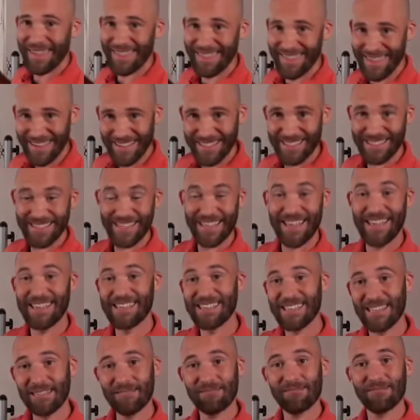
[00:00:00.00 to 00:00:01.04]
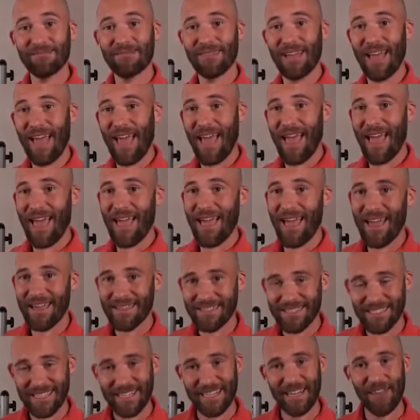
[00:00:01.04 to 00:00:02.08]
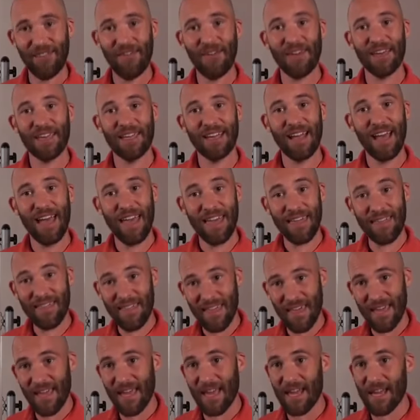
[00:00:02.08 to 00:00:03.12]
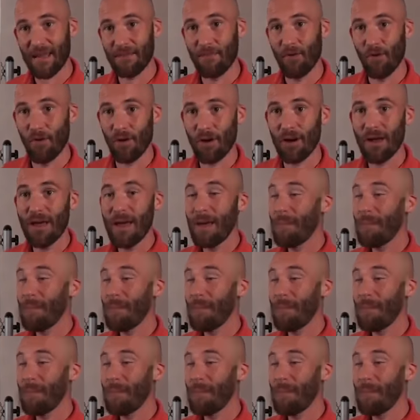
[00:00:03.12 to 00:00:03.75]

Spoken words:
this isn't as significant a thing anymore